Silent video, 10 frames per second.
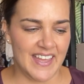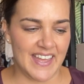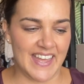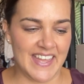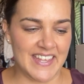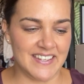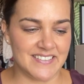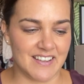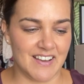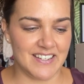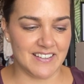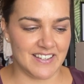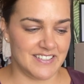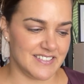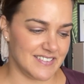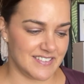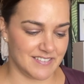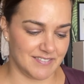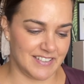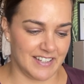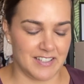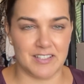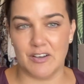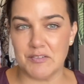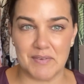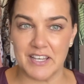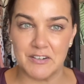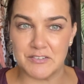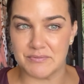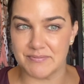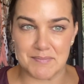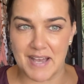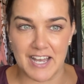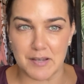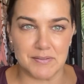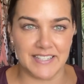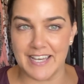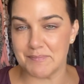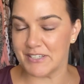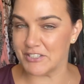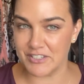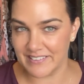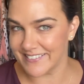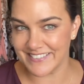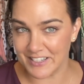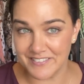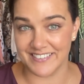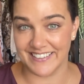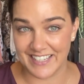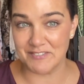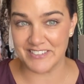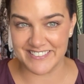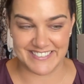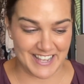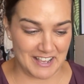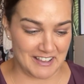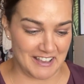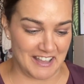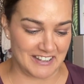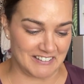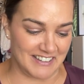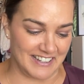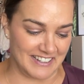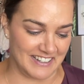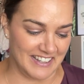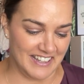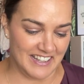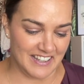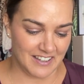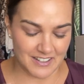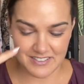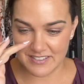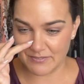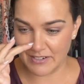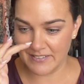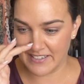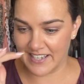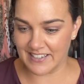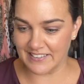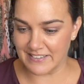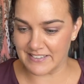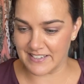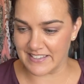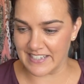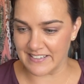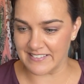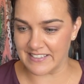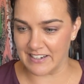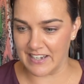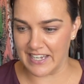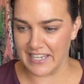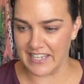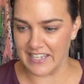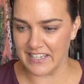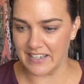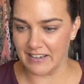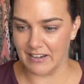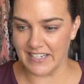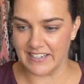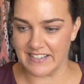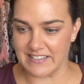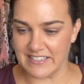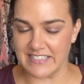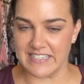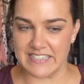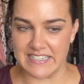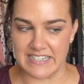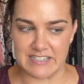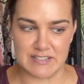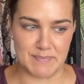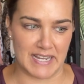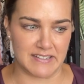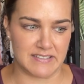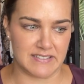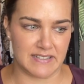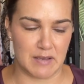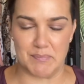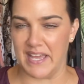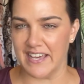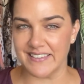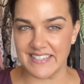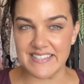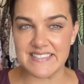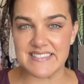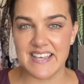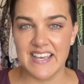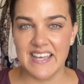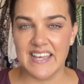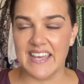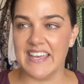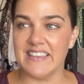And I just got my old remarkable out, because you guys know that I love this thing. And I just wrote down a list of things that I guess I didn't expect about this. And